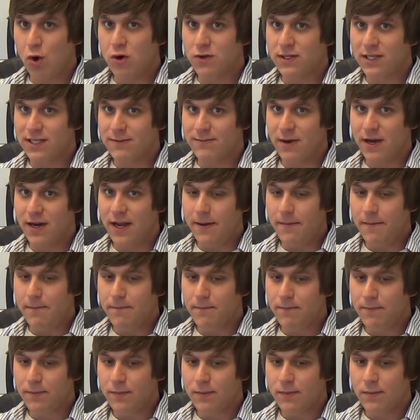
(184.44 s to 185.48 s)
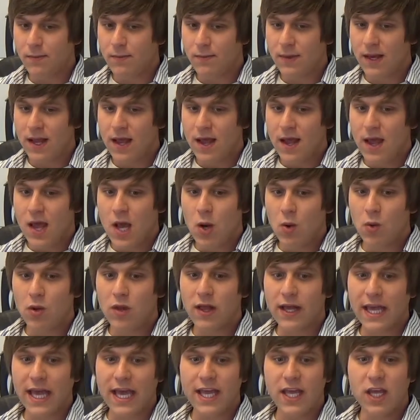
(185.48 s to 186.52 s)
owes us money. We'll
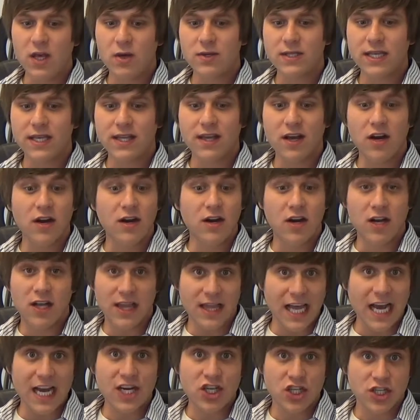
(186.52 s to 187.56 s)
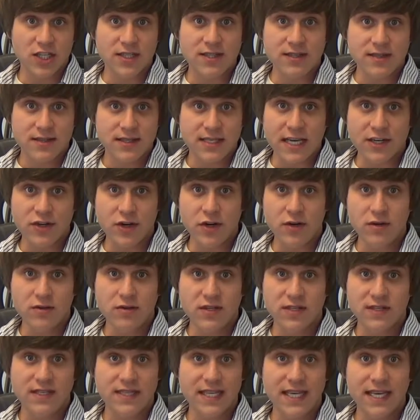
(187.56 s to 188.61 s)
look at using their collections center
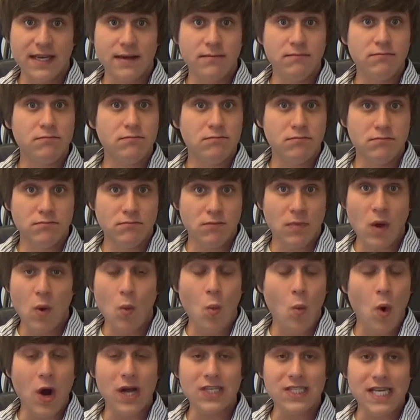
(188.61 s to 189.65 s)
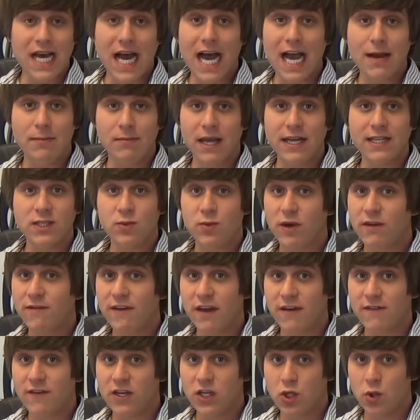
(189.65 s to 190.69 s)
to see what timelines we have
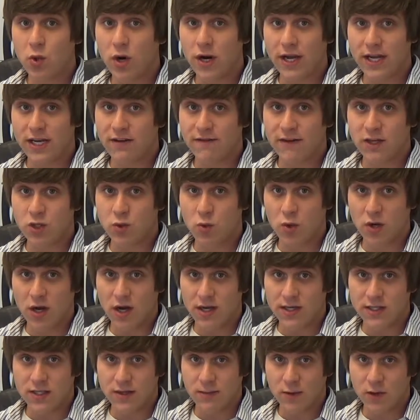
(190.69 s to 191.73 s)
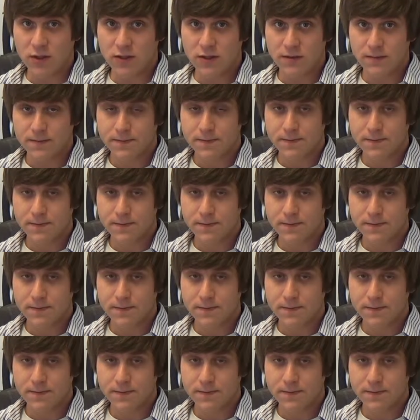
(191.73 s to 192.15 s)
given to our individual customers.